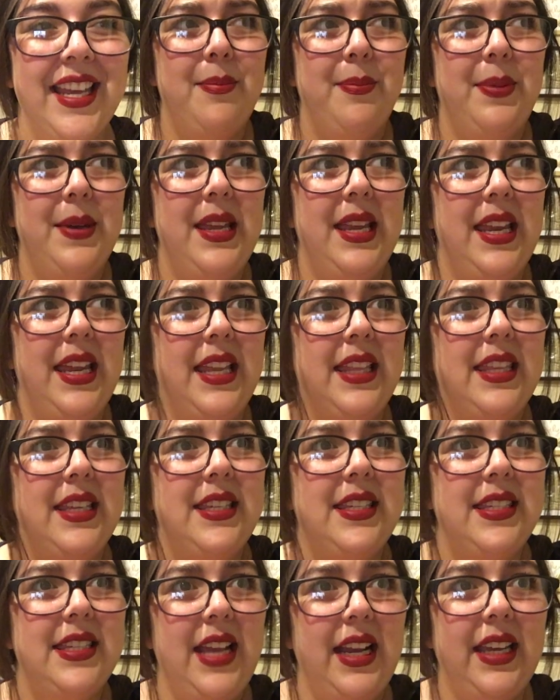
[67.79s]
But the
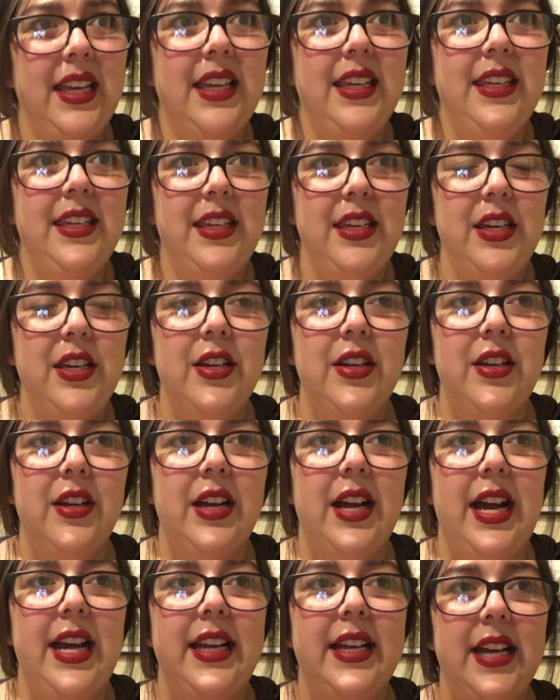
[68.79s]
second
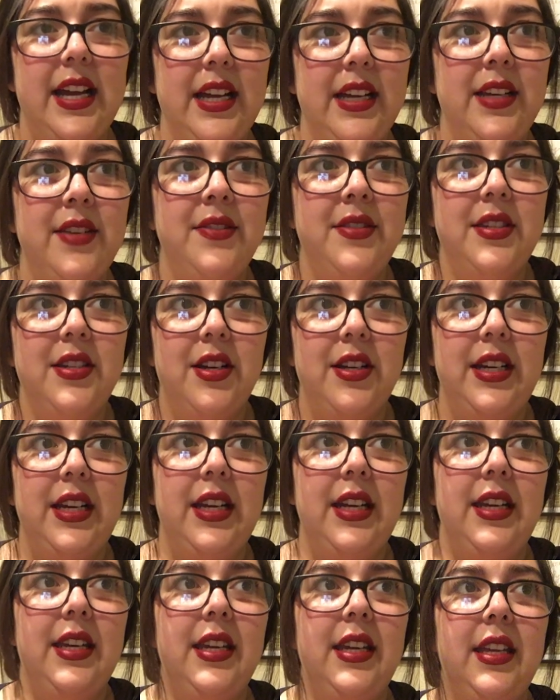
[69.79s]
year, I kind of
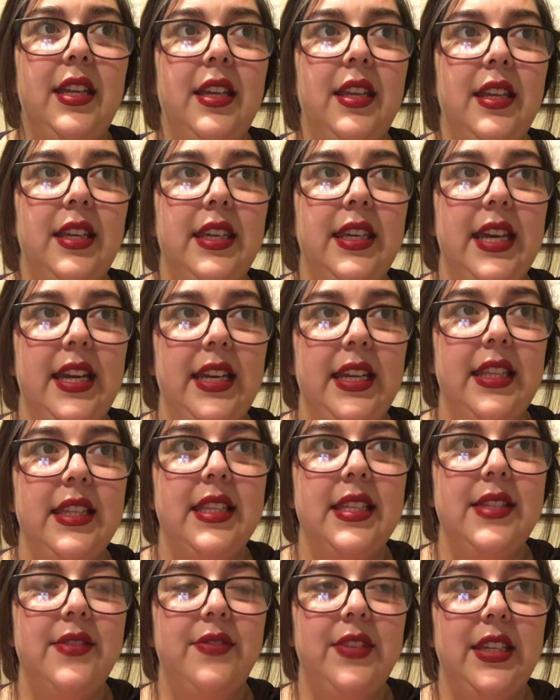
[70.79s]
started getting
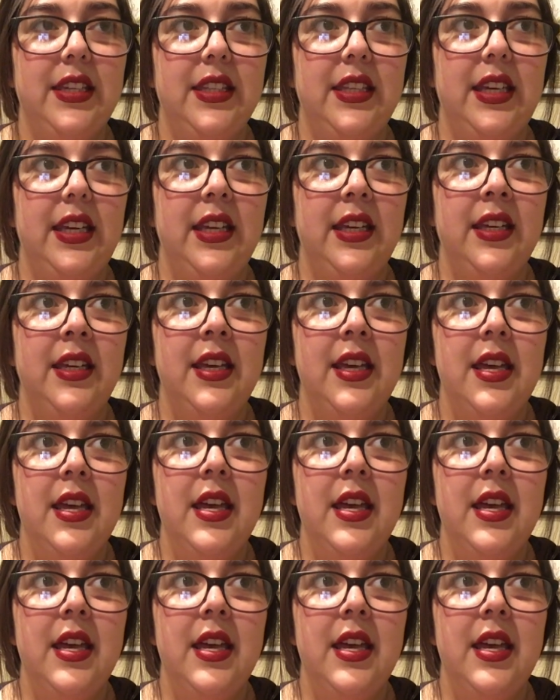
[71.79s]
this feeling